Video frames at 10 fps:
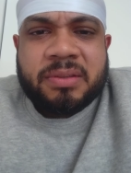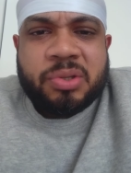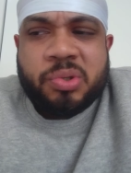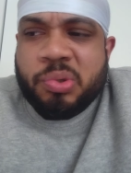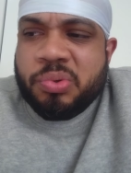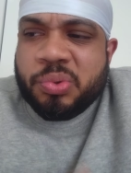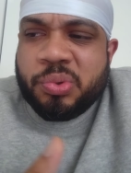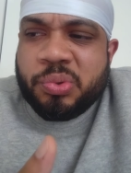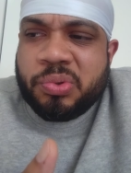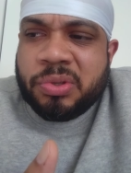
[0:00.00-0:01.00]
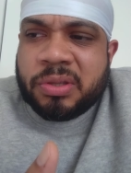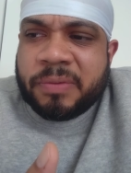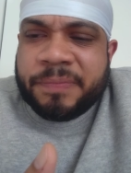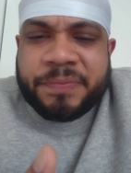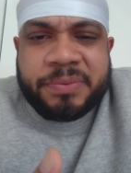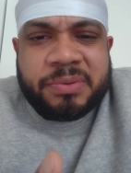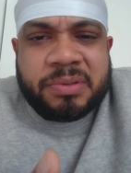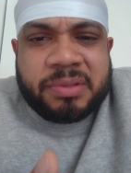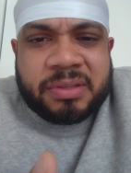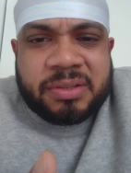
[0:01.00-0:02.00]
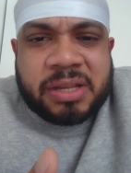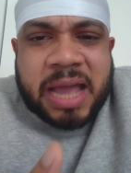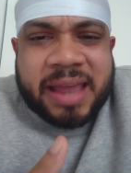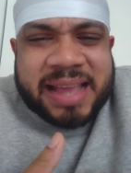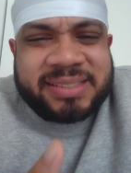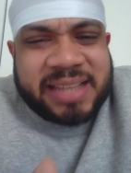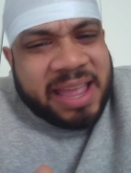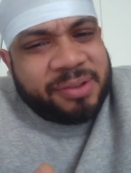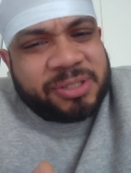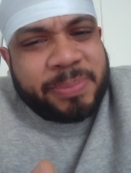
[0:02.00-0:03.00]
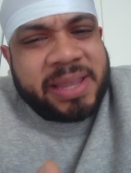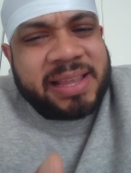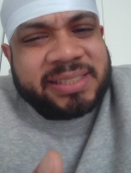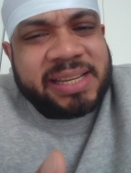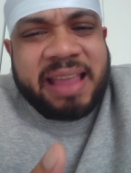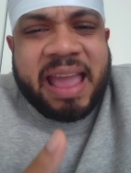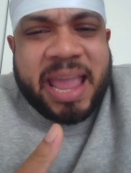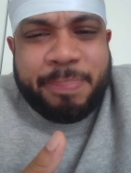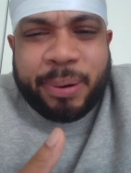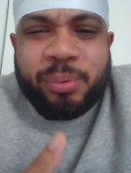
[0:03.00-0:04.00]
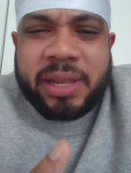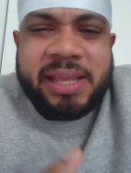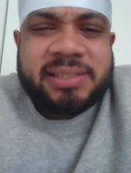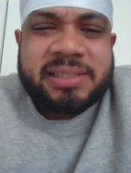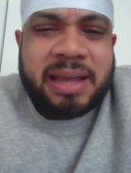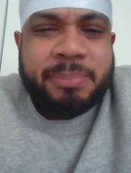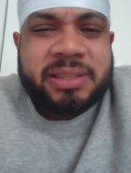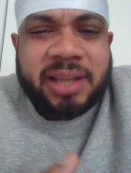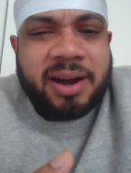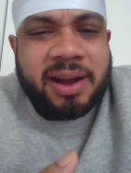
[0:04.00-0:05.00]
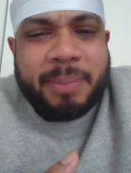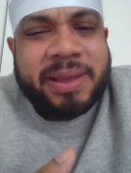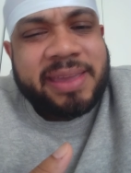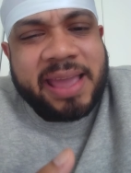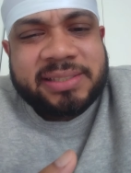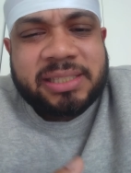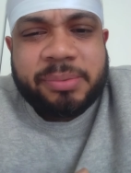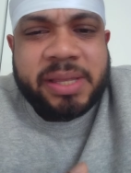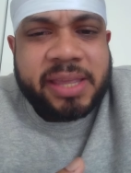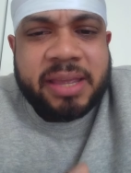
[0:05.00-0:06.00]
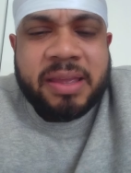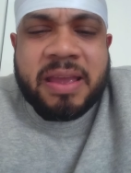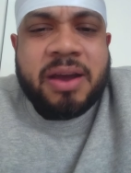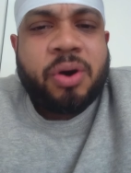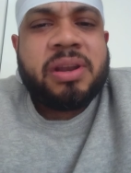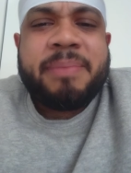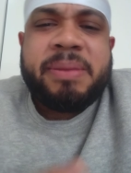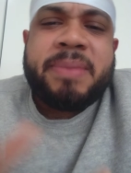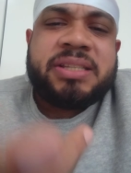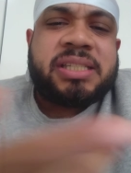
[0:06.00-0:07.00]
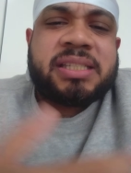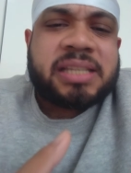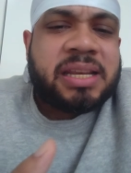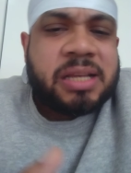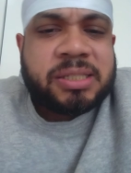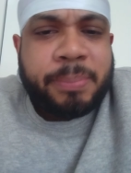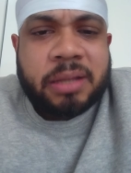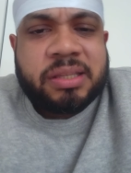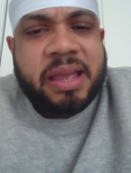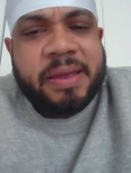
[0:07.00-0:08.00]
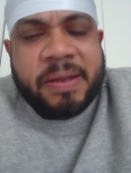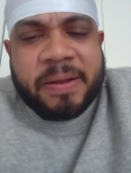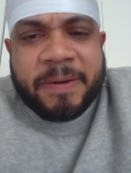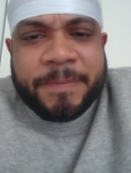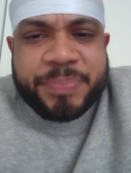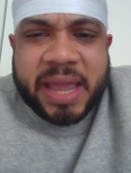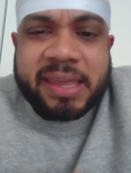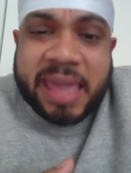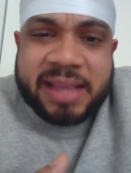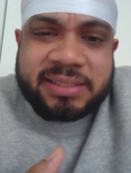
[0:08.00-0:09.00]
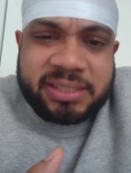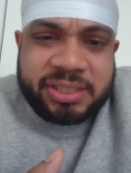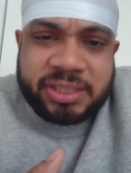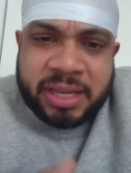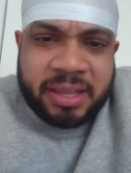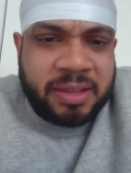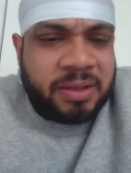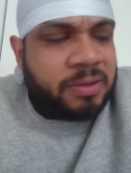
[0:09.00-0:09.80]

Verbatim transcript: You you you you. Look how that sounds, man. Y'all saying y'all hate police and I'm a thug, I'm a gangster. We again. Oh, let me mention something else about that. That gangster shit.